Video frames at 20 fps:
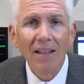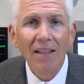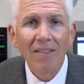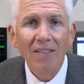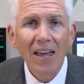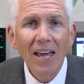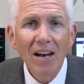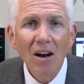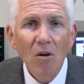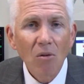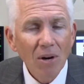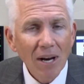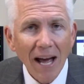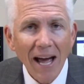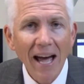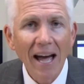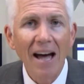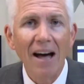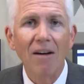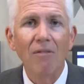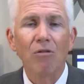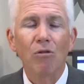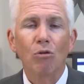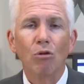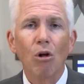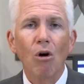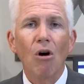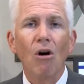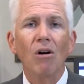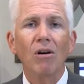They don't have
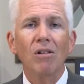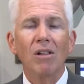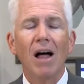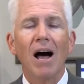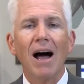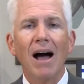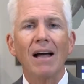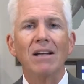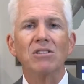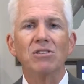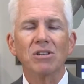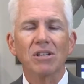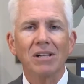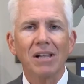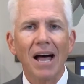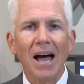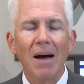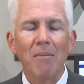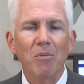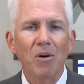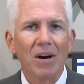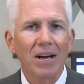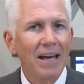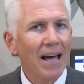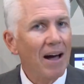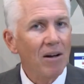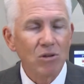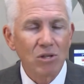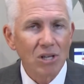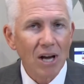long lines clamoring
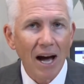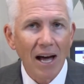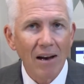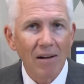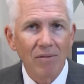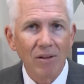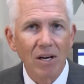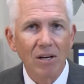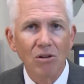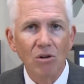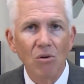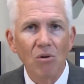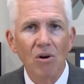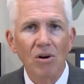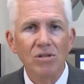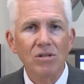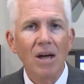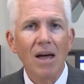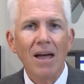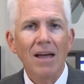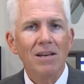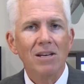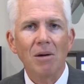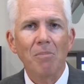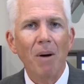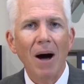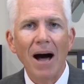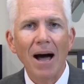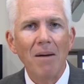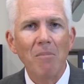outside of their doors to
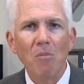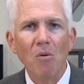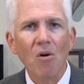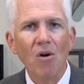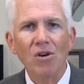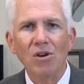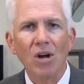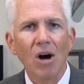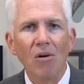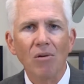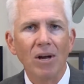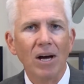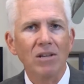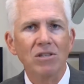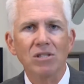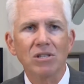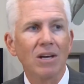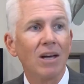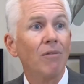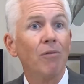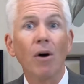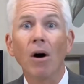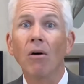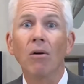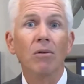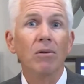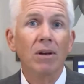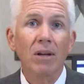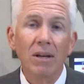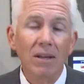buy more donuts if
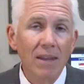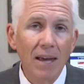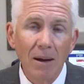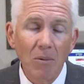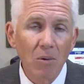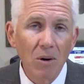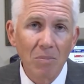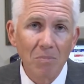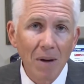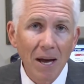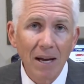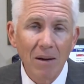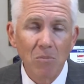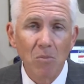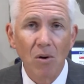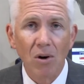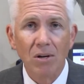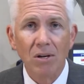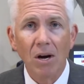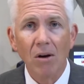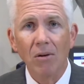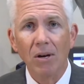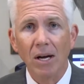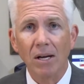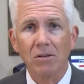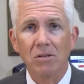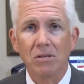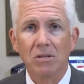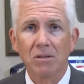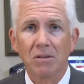only they would make more
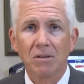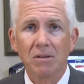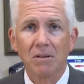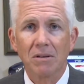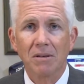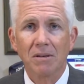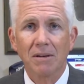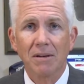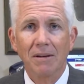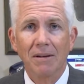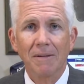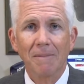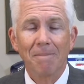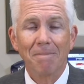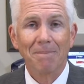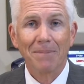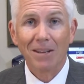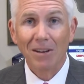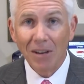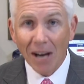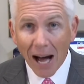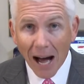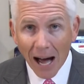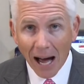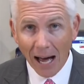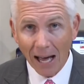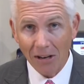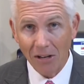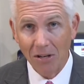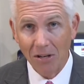donuts. They're not.